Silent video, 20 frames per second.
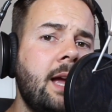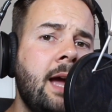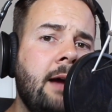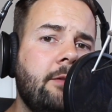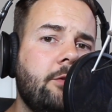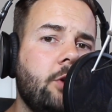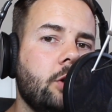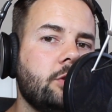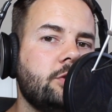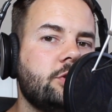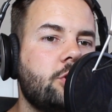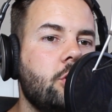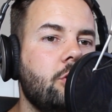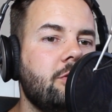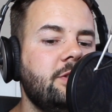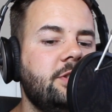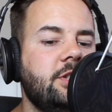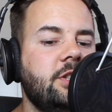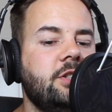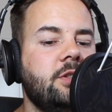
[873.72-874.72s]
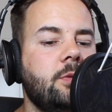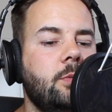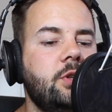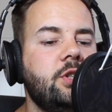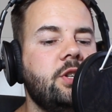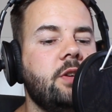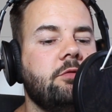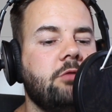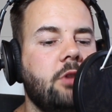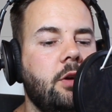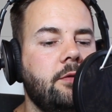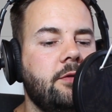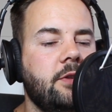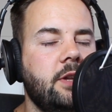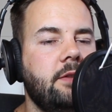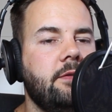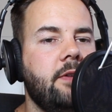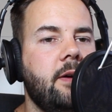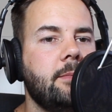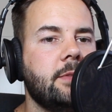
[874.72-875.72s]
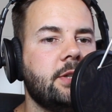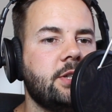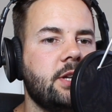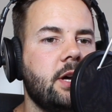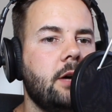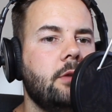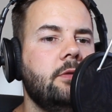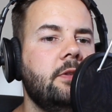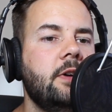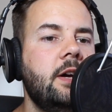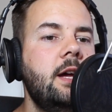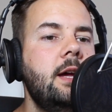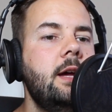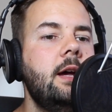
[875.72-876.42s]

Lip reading: I've got a scoring system which I've wrote for the event myself.